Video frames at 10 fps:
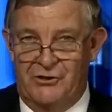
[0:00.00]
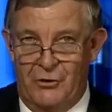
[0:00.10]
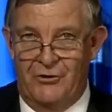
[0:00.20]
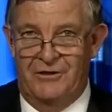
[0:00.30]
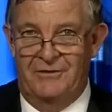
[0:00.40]
is a
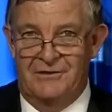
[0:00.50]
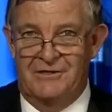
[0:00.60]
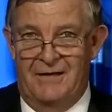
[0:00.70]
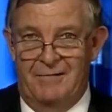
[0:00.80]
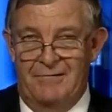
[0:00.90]
student in
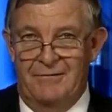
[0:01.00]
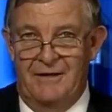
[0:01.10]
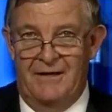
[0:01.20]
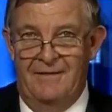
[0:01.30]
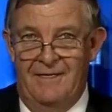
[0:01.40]
this area,
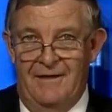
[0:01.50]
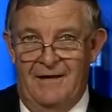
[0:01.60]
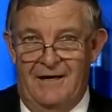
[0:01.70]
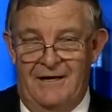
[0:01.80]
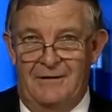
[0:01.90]

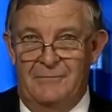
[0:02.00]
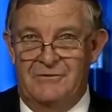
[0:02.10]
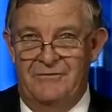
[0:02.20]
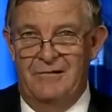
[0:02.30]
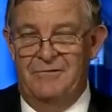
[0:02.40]
and it
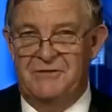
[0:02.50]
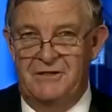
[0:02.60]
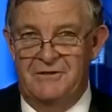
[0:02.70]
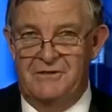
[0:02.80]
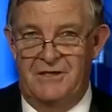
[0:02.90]
was a very
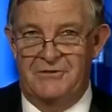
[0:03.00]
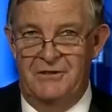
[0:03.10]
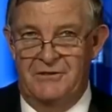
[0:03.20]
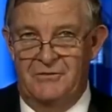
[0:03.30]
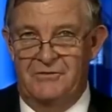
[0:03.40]
interesting
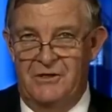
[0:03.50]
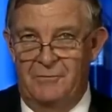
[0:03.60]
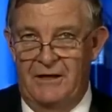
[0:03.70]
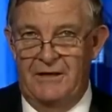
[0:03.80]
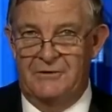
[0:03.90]
discussion. He sort of
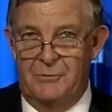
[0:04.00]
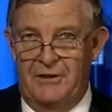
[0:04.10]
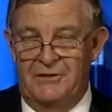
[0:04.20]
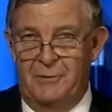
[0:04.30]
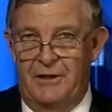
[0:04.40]
said, well, out at
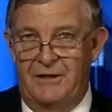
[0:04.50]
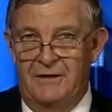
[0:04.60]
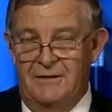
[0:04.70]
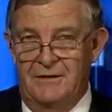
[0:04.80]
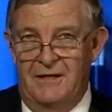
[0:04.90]

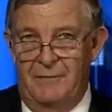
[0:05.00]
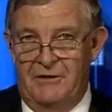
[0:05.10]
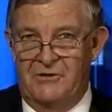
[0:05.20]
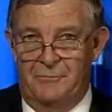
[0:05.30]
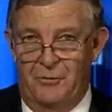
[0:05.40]
2020,
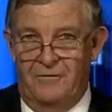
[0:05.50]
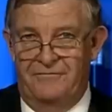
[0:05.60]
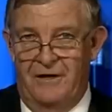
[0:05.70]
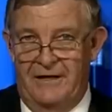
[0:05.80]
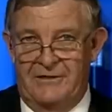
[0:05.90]
how much
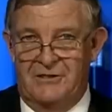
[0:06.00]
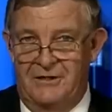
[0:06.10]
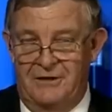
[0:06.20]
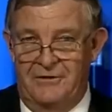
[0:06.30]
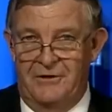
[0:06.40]
support
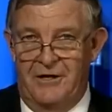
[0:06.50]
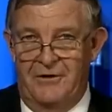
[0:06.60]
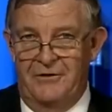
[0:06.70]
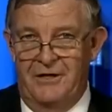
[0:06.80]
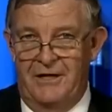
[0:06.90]
financially do you think you're
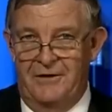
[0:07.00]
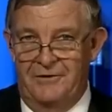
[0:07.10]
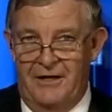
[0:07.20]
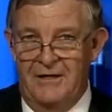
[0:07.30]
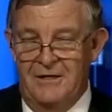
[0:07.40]
going to need?
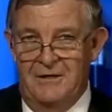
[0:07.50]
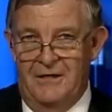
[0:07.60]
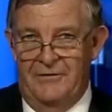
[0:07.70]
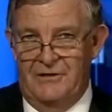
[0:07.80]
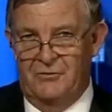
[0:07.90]
And
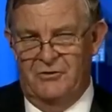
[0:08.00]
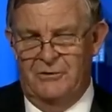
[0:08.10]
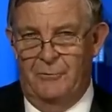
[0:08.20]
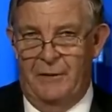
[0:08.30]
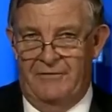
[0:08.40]
they sort
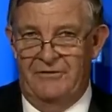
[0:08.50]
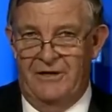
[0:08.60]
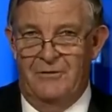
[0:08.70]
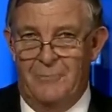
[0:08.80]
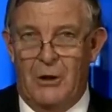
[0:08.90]
of said, well, we
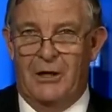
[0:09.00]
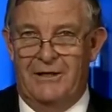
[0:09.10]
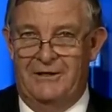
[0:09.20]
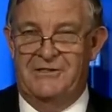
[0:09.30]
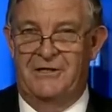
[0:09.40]
haven't done the
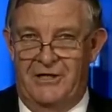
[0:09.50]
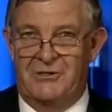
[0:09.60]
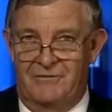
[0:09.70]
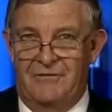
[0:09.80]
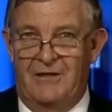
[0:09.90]
modelling. And he said,
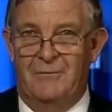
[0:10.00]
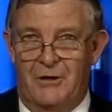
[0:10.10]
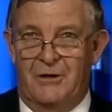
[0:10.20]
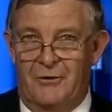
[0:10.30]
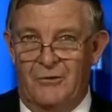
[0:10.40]
yes, you've done
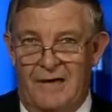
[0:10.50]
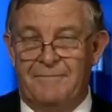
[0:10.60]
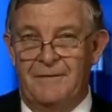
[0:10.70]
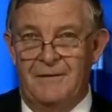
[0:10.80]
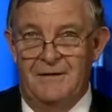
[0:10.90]
the modelling, all
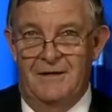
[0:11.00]
right.